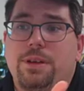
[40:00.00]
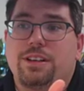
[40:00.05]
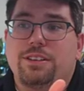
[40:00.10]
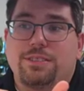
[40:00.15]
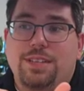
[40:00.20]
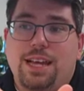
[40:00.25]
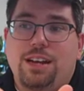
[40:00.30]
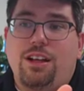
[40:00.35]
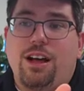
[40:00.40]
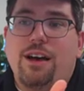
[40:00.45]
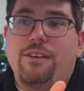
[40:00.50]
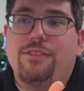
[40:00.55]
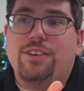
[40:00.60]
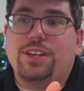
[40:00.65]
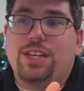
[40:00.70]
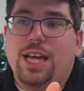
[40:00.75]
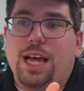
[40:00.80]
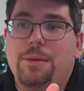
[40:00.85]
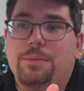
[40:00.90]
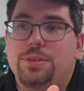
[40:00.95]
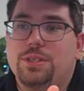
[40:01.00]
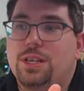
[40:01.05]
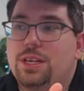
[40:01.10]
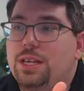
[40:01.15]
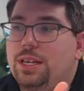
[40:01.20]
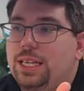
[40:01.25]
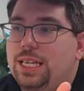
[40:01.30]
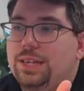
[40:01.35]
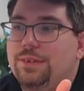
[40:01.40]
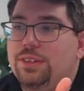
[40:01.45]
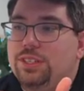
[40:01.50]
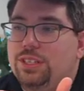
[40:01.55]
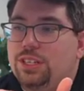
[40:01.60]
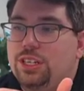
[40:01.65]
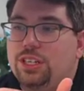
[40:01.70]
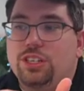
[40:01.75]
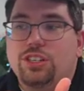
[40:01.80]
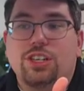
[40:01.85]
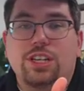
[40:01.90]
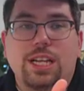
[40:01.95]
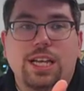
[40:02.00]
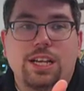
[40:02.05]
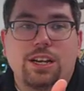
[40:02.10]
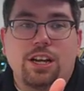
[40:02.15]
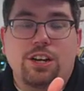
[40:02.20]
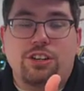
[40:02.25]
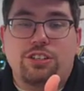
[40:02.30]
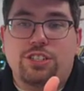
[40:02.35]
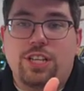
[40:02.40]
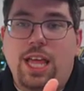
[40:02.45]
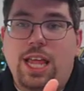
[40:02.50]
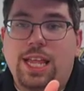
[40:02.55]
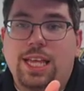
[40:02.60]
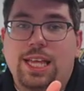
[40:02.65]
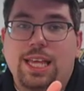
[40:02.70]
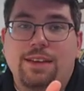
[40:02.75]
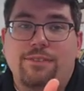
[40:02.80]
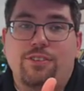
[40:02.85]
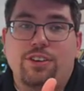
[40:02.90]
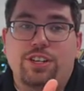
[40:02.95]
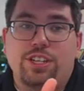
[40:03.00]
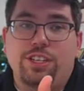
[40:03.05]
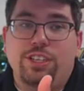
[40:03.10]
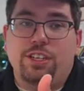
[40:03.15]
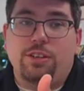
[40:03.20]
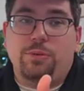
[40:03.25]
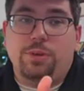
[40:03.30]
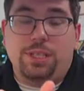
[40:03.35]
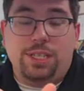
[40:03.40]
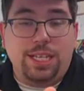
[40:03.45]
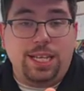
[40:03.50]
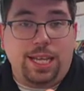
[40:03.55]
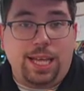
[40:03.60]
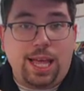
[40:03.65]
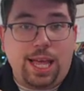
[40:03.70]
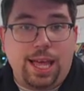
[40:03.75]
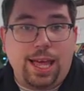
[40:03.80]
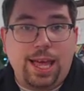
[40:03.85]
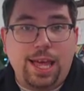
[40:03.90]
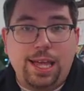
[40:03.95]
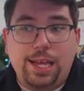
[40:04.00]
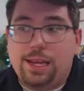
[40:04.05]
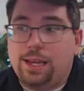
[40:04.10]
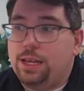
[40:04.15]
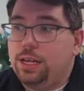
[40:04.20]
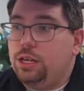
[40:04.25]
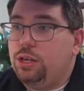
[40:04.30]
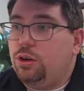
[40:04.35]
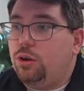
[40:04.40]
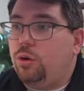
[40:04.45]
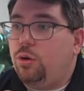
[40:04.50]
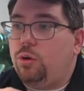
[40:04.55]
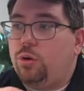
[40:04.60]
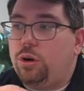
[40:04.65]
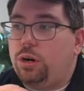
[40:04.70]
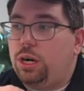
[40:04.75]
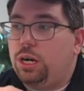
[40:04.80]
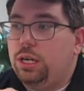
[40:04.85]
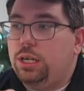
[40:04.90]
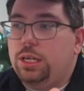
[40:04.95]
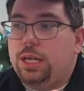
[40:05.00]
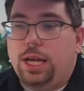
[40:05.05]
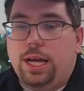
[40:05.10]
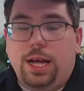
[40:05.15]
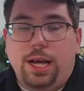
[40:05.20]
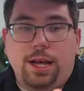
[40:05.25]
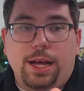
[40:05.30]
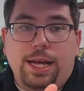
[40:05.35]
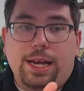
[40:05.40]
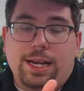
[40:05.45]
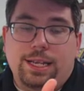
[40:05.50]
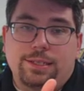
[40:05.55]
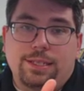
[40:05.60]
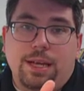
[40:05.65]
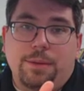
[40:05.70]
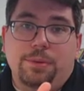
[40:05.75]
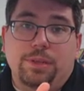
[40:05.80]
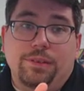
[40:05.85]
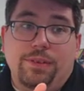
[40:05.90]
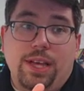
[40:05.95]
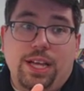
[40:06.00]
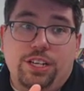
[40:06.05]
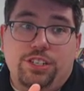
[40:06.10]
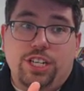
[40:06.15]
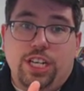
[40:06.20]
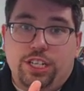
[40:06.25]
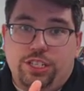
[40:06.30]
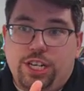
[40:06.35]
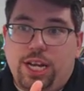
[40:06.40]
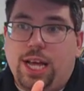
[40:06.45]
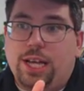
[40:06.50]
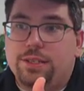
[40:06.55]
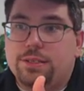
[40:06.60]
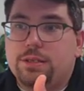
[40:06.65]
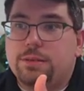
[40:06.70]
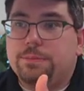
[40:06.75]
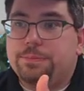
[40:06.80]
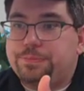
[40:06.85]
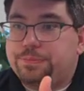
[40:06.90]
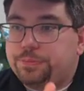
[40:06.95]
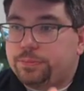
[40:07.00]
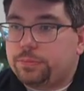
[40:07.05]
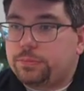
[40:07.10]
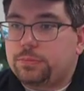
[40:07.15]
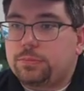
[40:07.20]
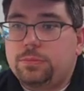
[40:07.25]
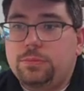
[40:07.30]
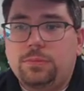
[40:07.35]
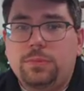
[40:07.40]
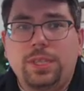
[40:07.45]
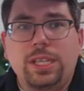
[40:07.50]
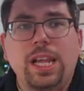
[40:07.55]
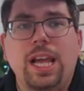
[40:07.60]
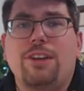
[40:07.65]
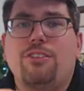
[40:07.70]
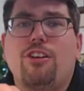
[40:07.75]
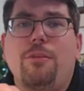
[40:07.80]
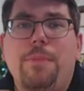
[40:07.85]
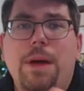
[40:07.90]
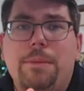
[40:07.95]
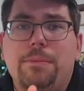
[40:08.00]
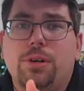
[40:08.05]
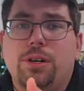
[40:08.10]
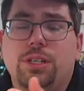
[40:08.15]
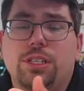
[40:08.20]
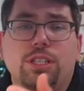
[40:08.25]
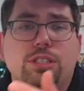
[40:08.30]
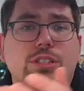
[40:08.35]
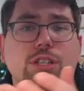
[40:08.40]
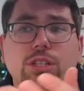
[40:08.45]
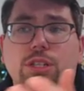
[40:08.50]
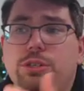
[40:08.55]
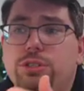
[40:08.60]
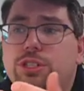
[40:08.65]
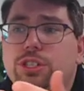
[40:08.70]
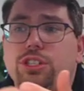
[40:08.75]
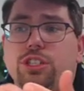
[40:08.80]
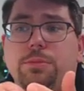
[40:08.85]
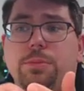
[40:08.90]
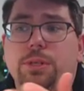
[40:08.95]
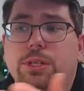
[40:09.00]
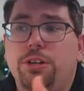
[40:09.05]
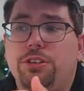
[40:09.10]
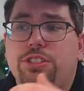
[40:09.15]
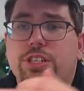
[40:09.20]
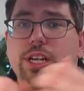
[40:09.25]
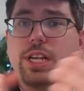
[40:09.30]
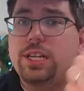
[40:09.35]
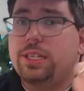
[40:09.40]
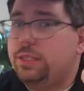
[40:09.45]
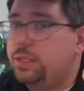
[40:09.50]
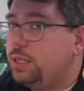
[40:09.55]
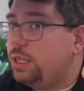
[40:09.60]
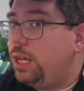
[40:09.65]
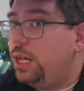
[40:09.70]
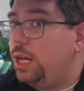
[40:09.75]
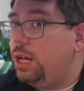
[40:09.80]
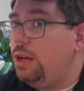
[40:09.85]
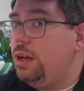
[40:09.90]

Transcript: because that'll oftentimes give us a good understanding if we're dealing with DKA or an example of HHS. And remember, the solution to pollution is,